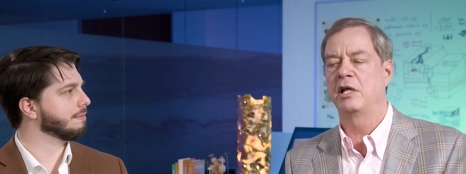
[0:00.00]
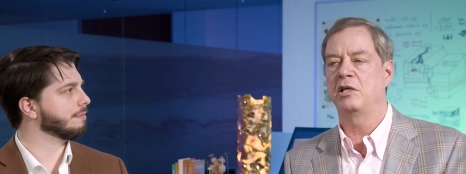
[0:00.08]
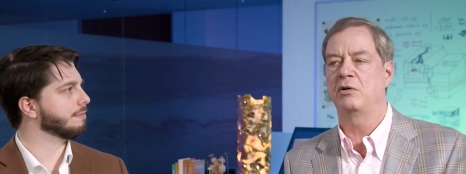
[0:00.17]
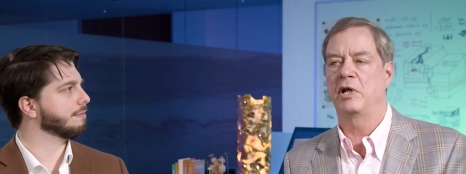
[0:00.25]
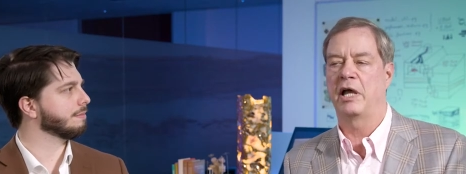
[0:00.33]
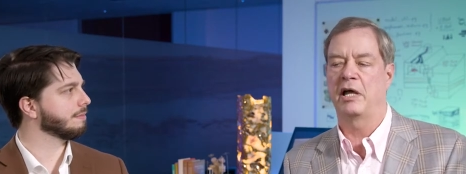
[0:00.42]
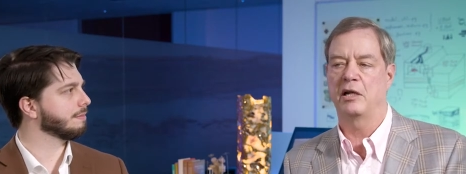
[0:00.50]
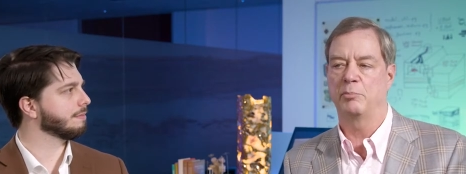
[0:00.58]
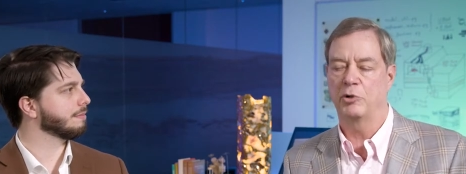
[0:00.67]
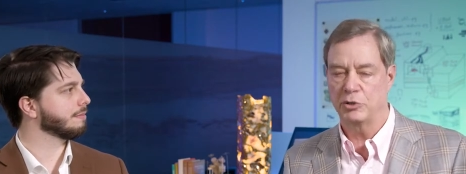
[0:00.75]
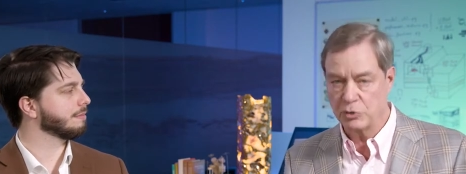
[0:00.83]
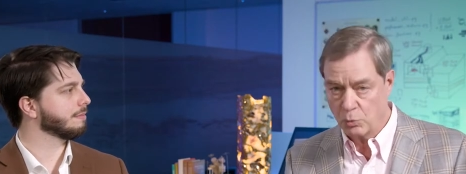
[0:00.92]
Speaker 1: You had a
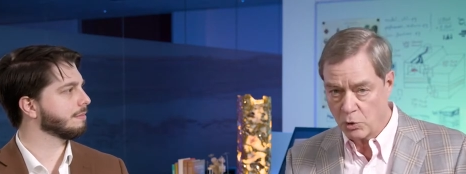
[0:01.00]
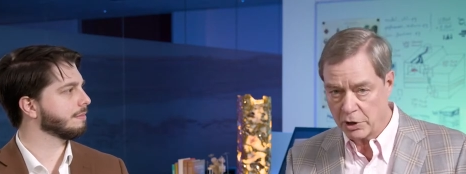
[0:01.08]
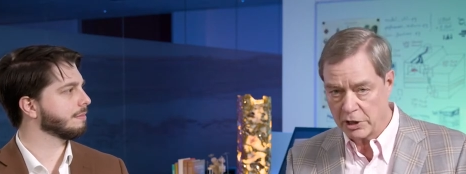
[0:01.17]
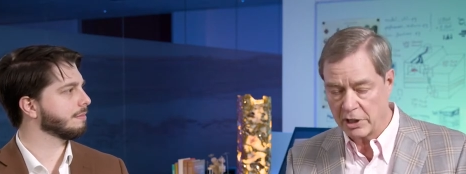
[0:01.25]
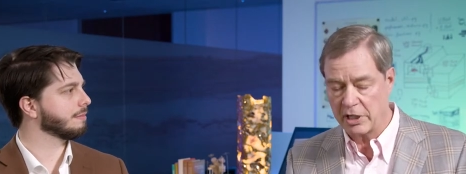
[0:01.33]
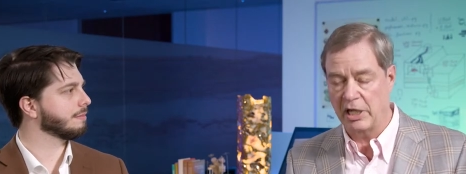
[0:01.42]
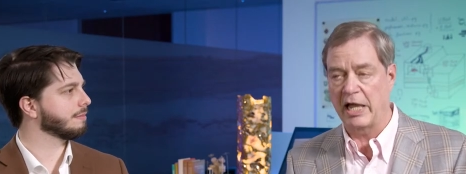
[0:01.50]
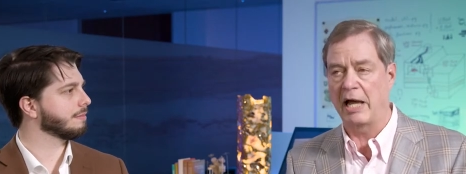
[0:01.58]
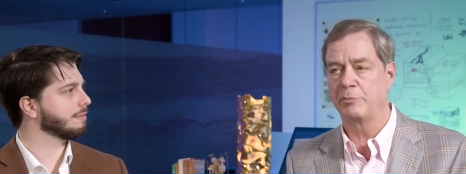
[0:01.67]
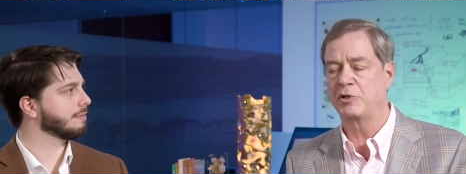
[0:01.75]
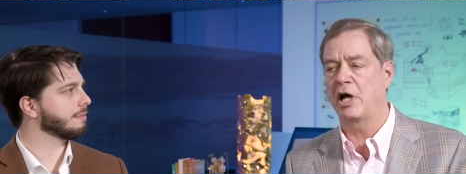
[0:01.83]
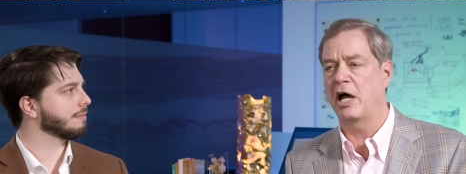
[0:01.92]
person working on a
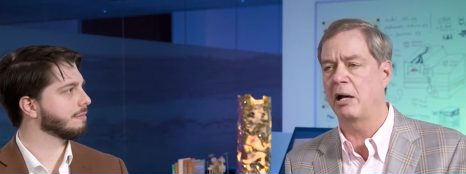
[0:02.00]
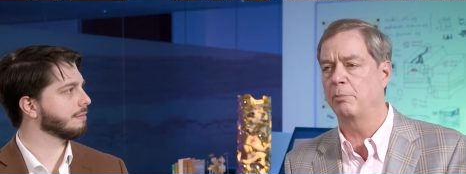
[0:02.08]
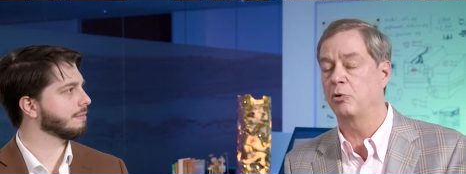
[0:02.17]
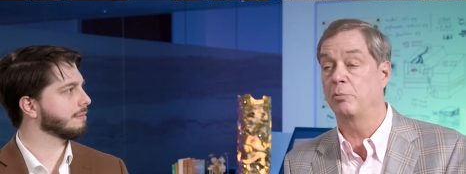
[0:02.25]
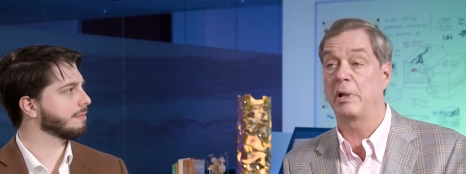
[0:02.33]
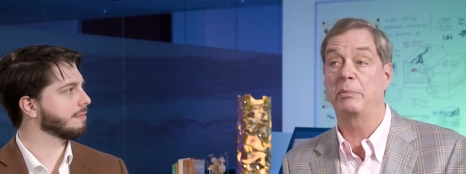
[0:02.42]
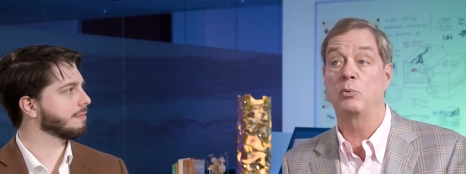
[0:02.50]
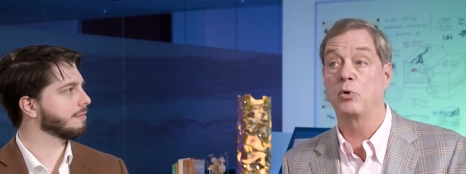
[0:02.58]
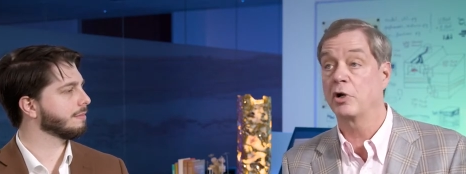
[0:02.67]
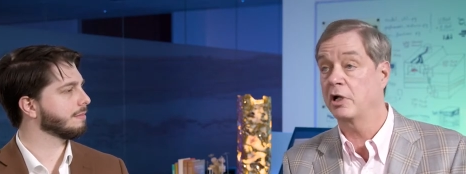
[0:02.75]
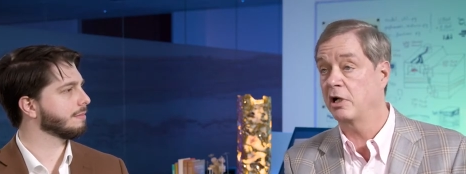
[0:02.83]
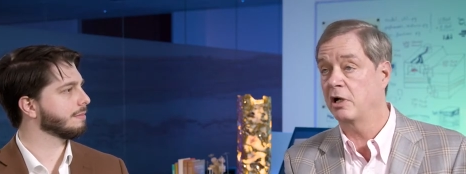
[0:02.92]
laptop or maybe
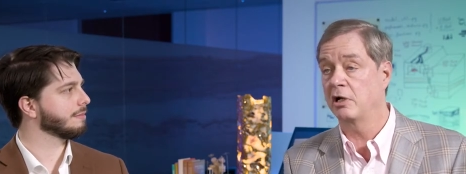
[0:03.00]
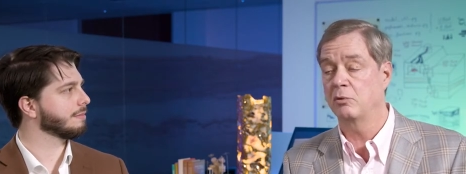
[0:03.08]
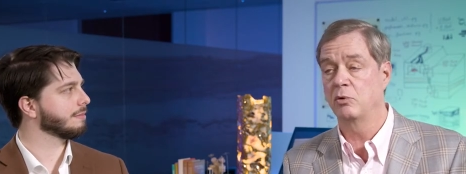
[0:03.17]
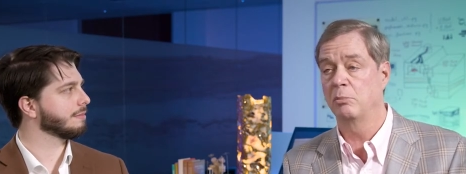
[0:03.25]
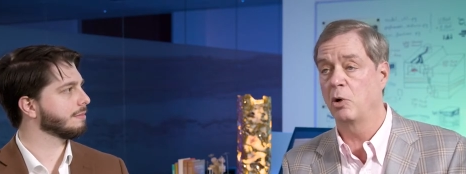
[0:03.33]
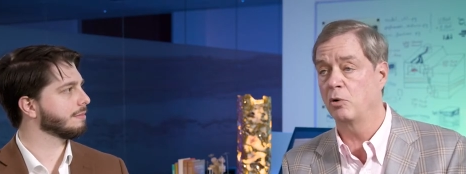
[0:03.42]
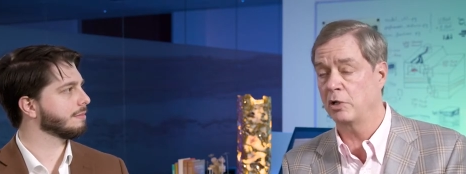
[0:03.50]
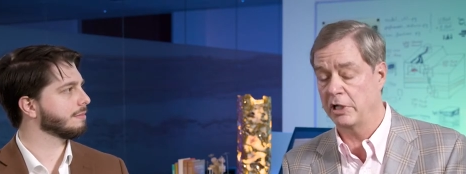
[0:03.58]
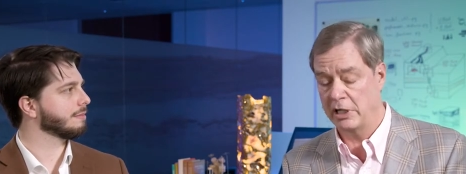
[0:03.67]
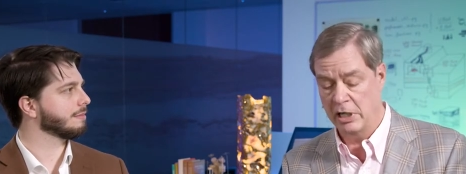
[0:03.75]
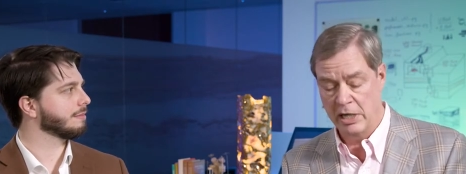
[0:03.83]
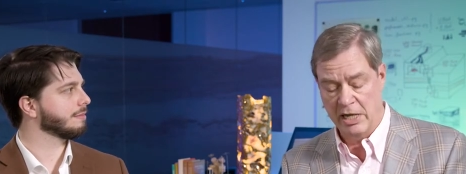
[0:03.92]
working
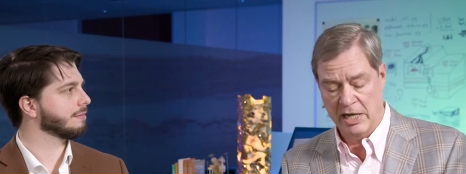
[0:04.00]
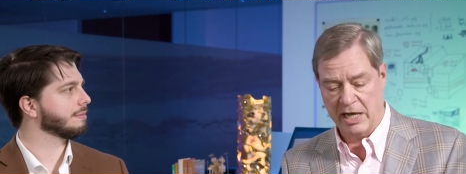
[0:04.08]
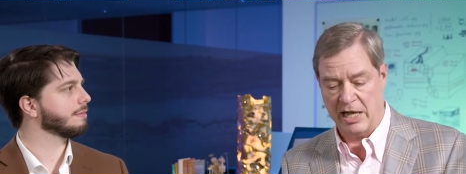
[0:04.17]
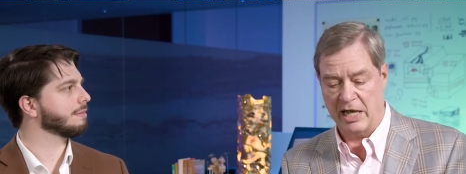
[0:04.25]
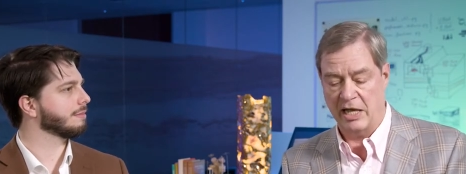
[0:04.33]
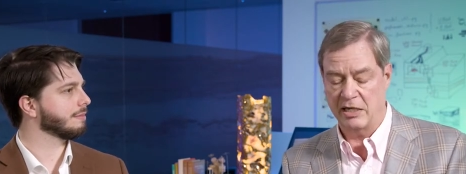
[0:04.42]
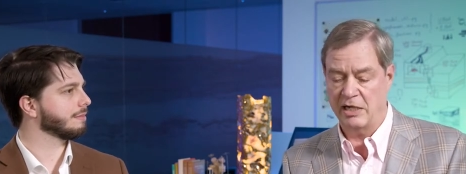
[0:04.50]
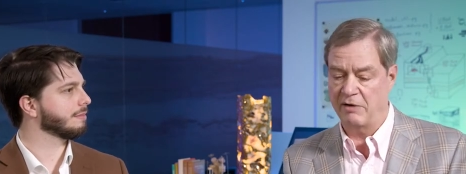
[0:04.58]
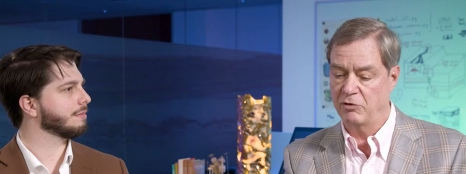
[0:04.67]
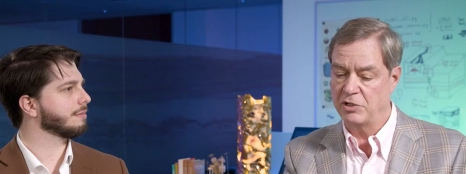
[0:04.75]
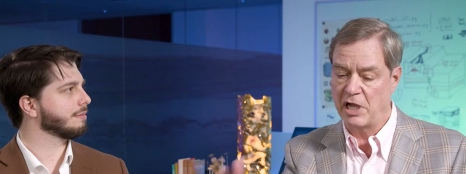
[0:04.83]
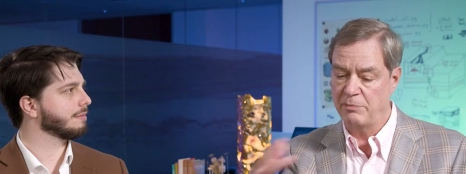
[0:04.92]
remotely, and
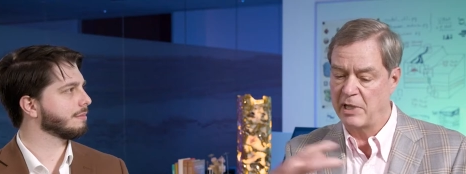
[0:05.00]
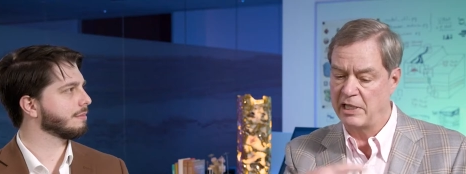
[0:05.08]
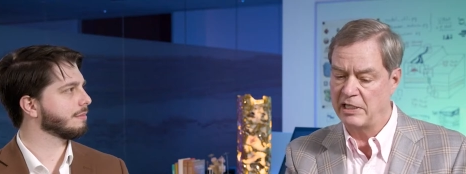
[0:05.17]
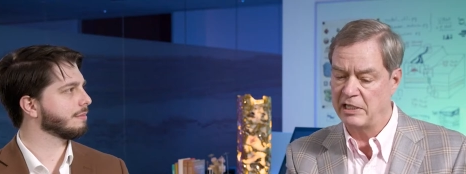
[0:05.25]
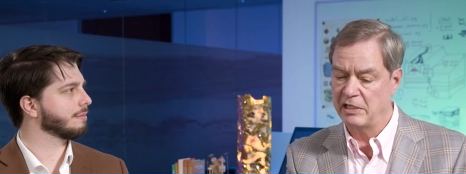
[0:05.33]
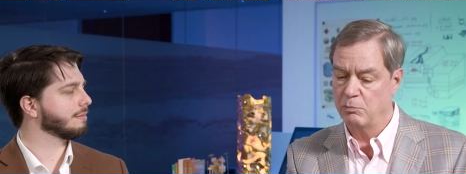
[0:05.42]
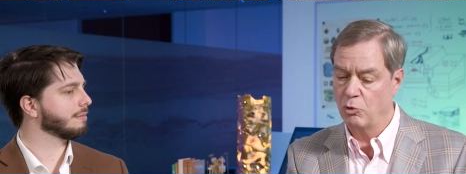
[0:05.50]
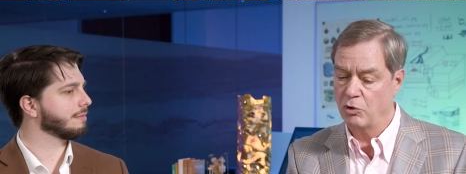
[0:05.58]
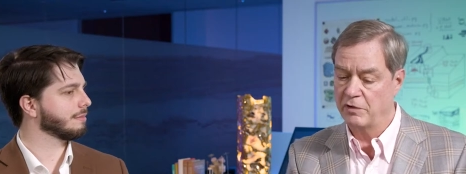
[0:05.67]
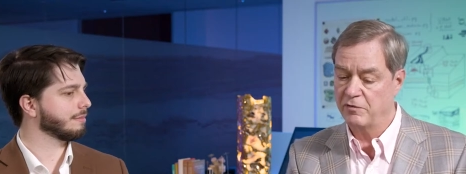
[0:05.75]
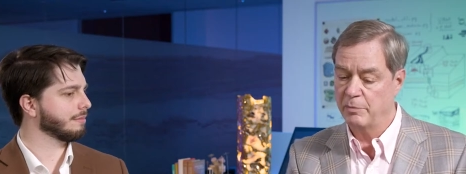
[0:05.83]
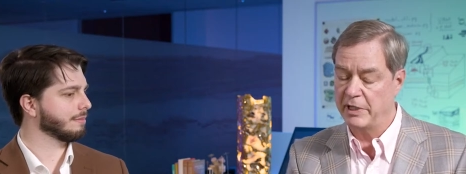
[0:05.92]
every time they needed more
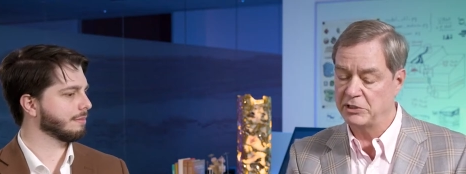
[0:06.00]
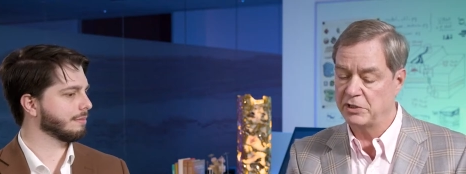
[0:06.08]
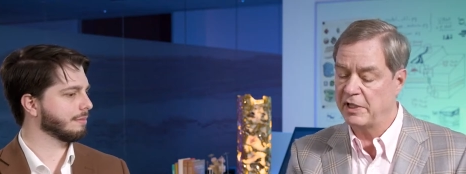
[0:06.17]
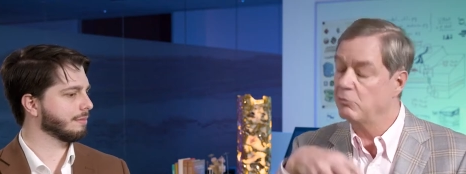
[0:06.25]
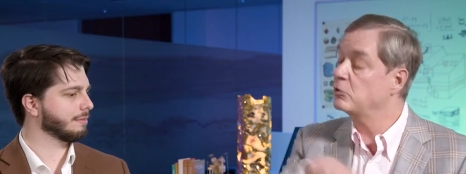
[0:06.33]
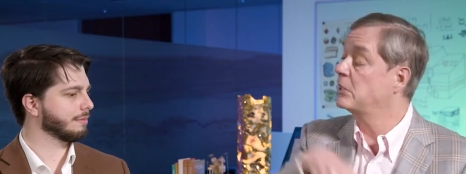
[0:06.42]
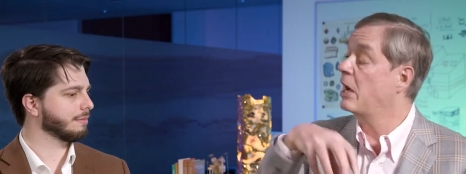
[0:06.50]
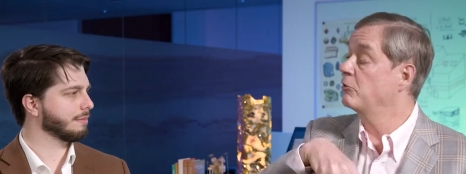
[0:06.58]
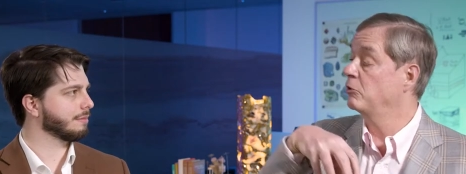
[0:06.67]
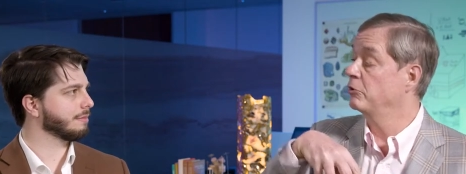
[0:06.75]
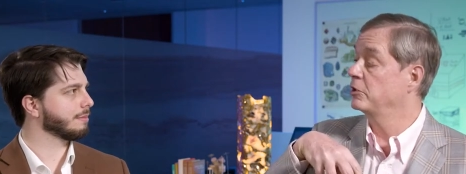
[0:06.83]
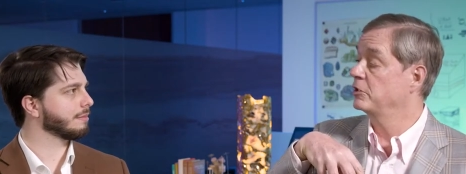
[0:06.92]
information, they would
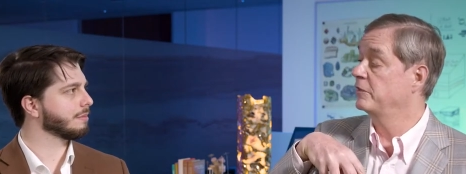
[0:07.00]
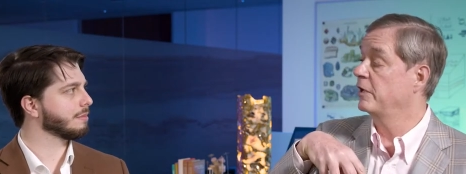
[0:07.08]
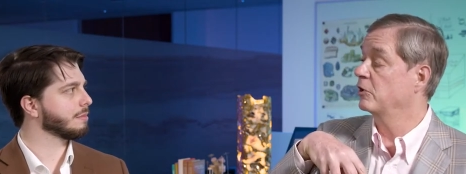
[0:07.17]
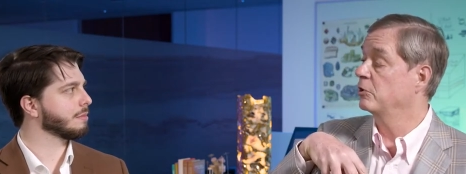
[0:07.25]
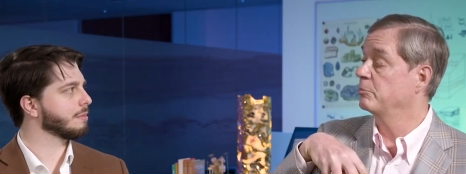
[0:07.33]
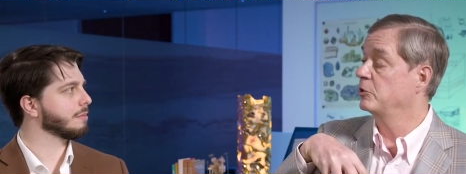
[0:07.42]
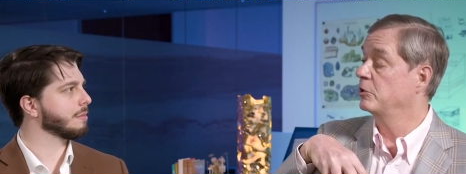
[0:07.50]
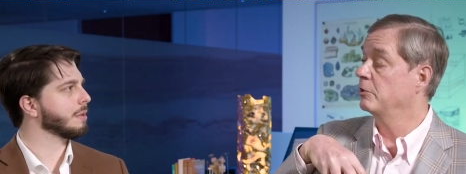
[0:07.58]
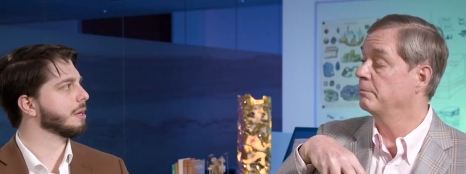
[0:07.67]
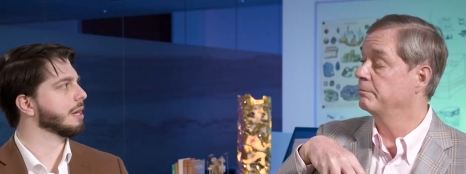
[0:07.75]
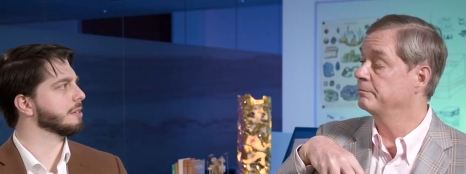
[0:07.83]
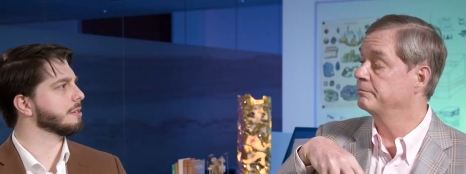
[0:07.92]
download it to their computer.
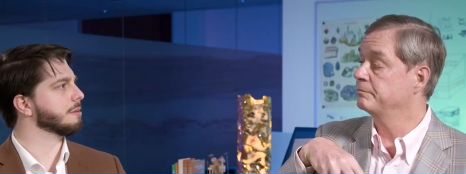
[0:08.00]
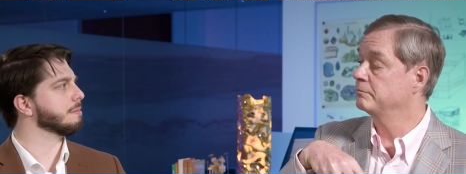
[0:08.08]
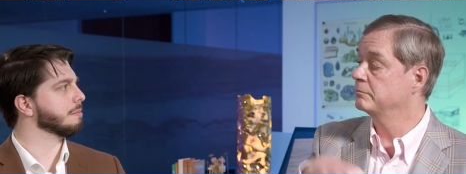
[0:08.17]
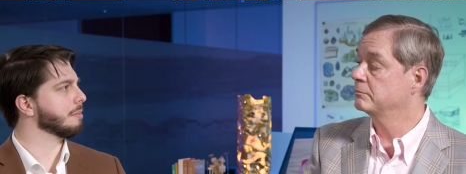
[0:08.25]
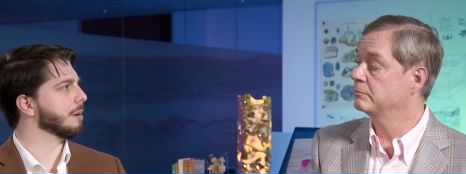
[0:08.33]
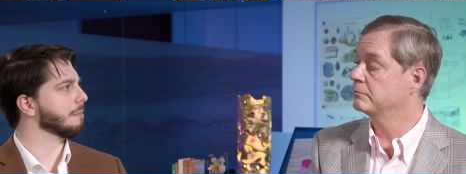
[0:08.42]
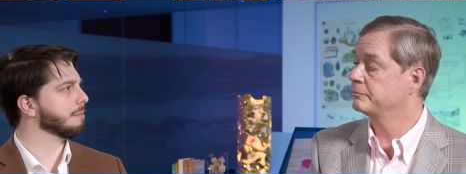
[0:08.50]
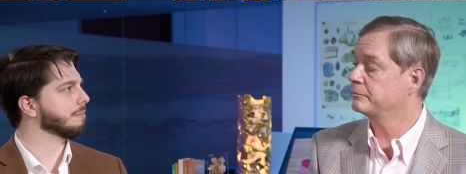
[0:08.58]
I see, yeah.